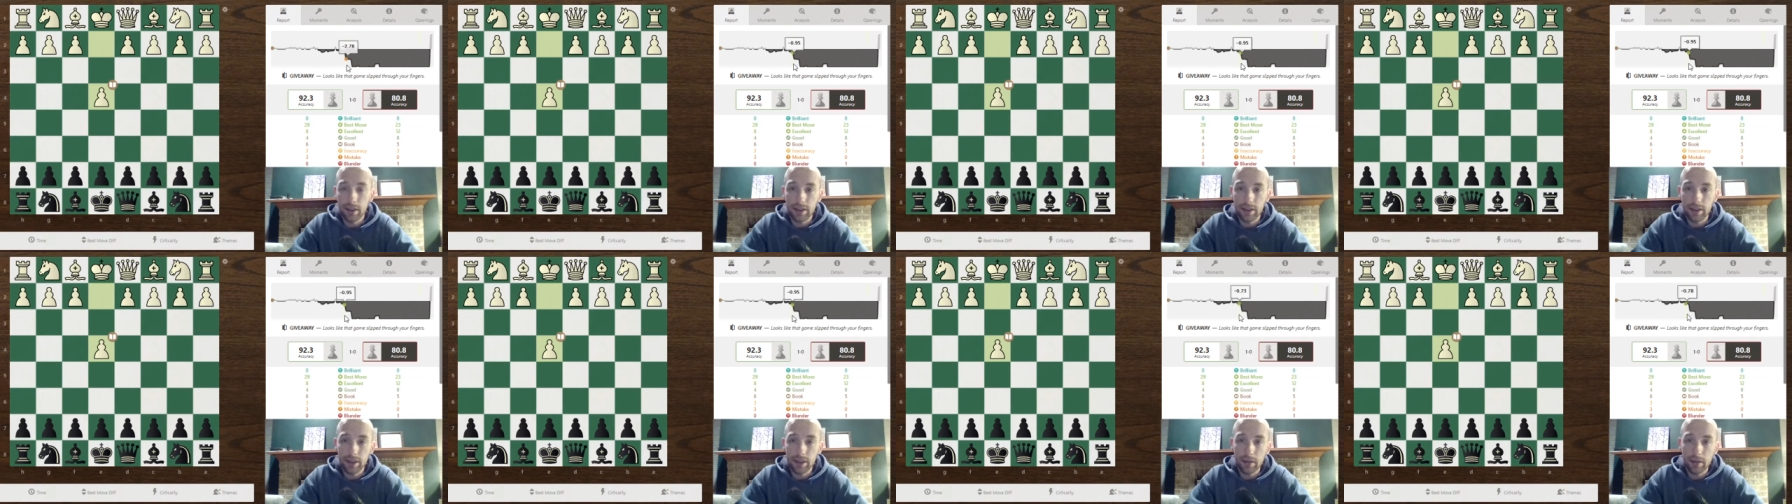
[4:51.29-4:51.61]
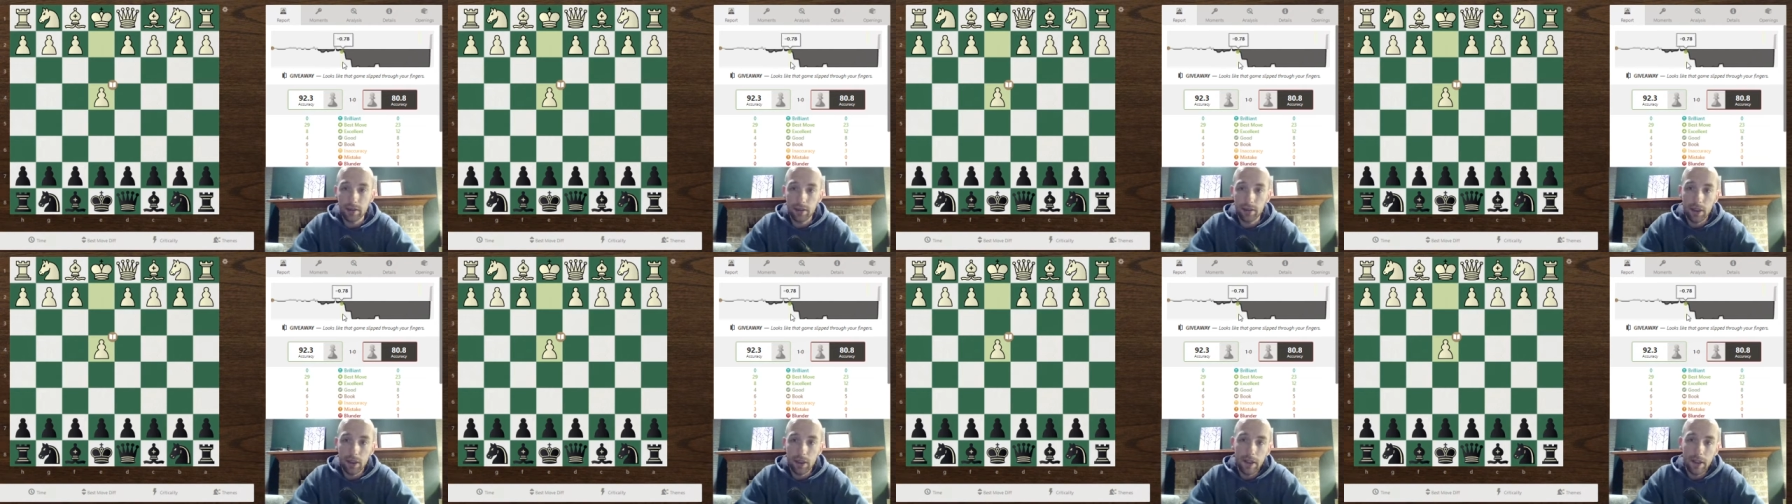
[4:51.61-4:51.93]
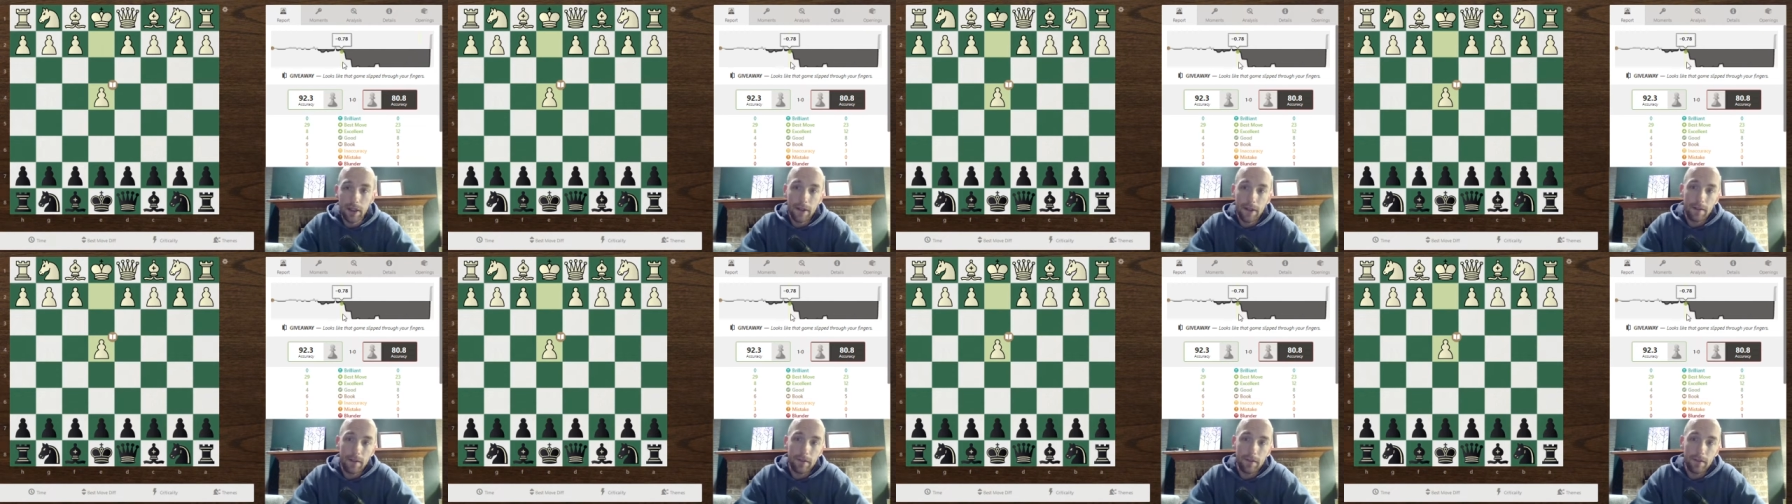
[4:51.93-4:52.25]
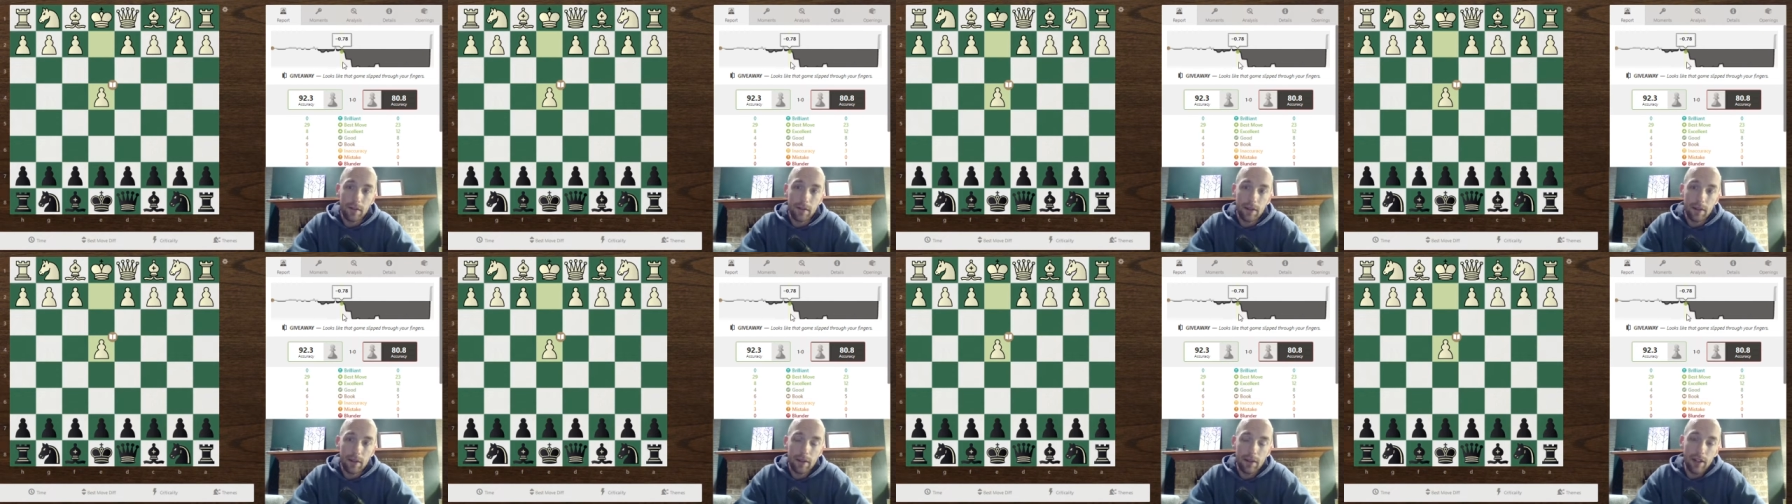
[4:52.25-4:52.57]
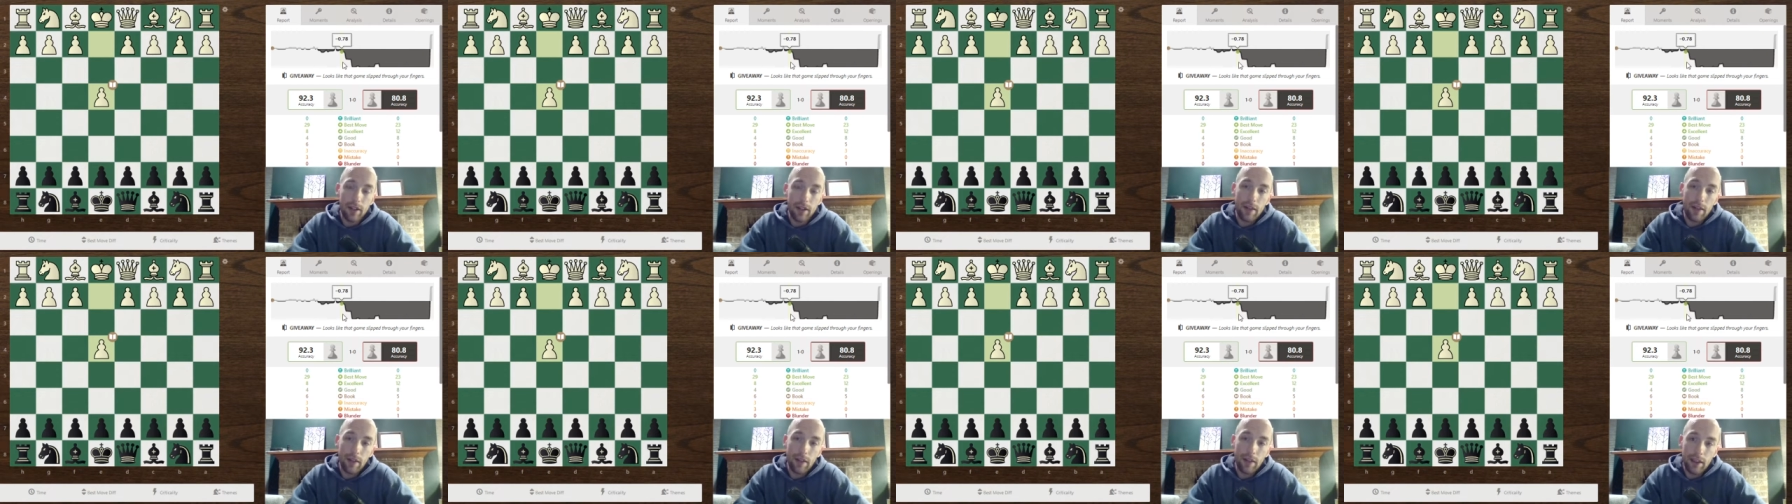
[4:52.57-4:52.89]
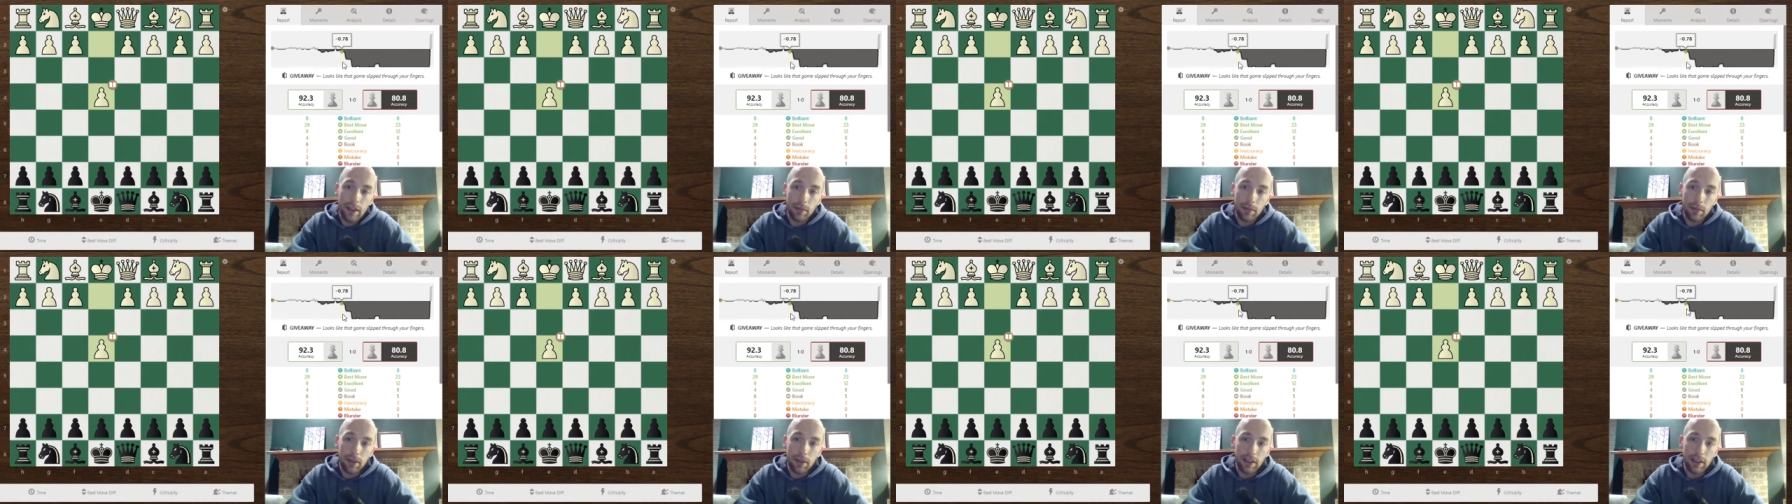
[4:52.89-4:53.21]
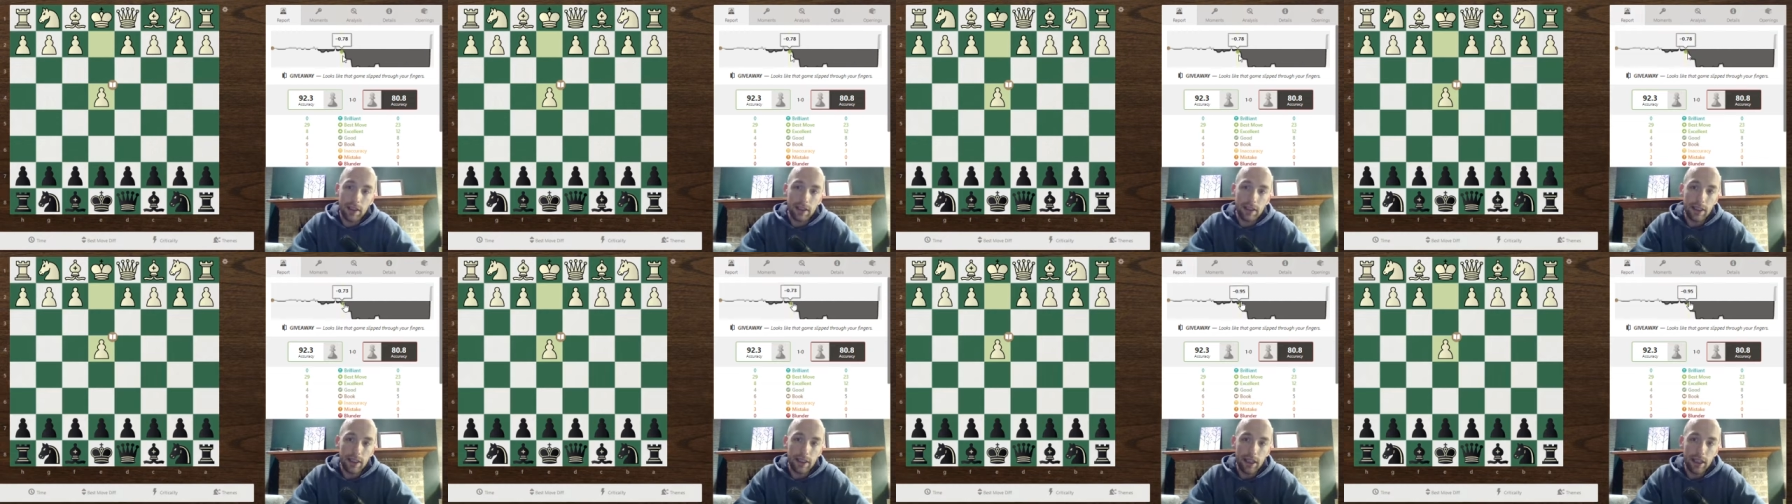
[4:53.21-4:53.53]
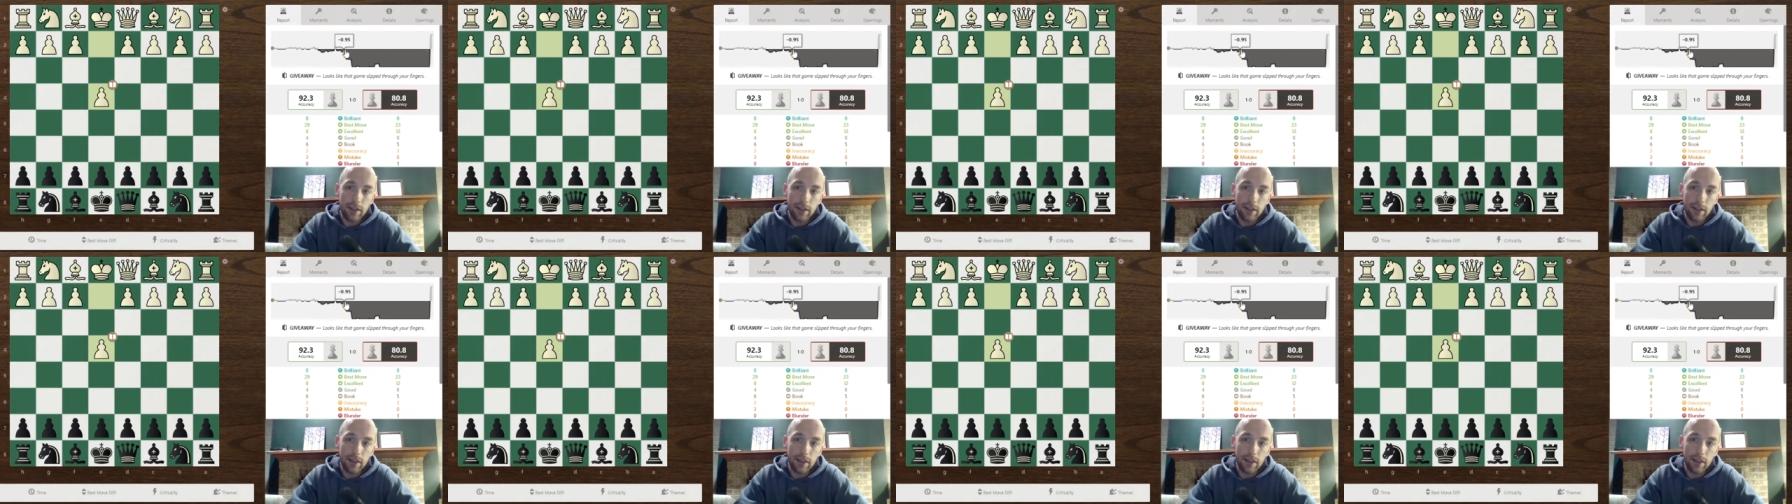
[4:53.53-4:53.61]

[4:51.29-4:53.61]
So if I can play like that,